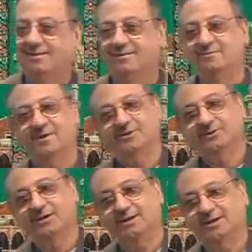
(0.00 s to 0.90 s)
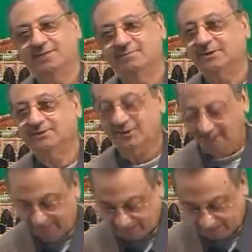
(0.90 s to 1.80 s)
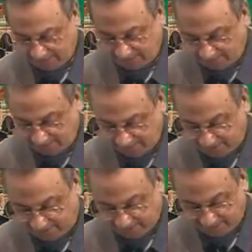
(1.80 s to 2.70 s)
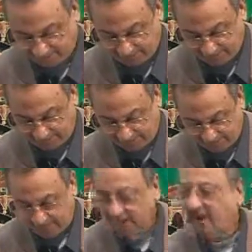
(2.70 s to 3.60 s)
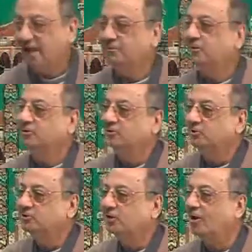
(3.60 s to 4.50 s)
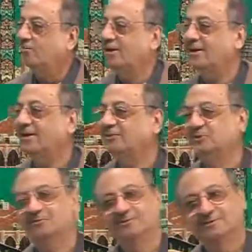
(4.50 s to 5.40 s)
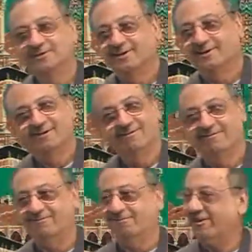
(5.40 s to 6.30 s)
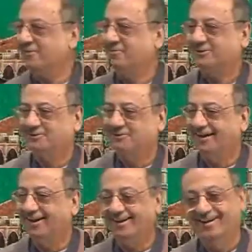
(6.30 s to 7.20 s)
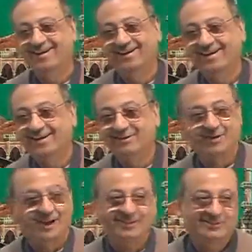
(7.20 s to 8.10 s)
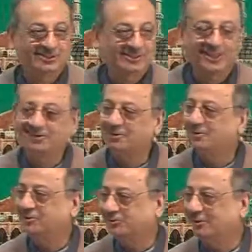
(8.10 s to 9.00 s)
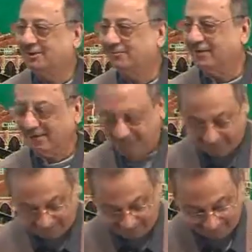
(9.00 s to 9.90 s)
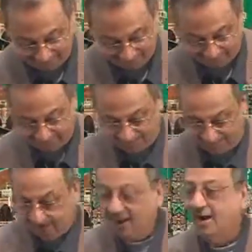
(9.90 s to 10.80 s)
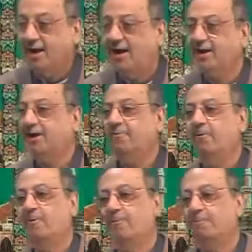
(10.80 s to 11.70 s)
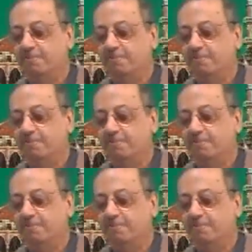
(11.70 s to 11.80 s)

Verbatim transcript: MashaAllah, MashaAllah. Alhamdulillah, brother. I'm going to enjoy my lunch very much today. Your answers are so sweet, MashaAllah, MashaAllah. Arifu.